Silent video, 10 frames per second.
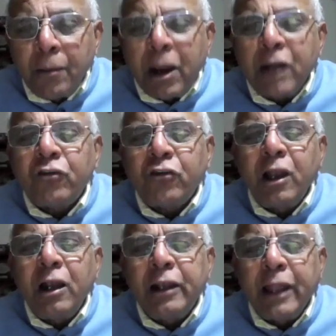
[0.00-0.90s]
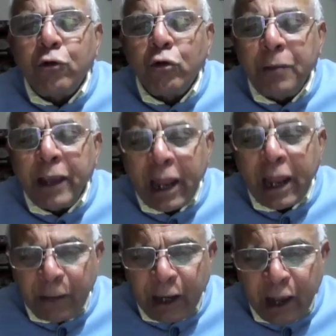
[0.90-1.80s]
but still they would be
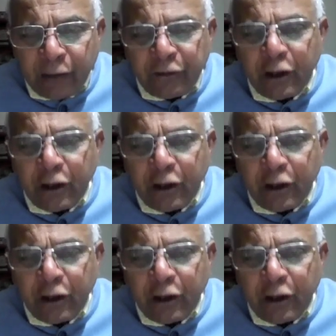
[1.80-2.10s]
helping us.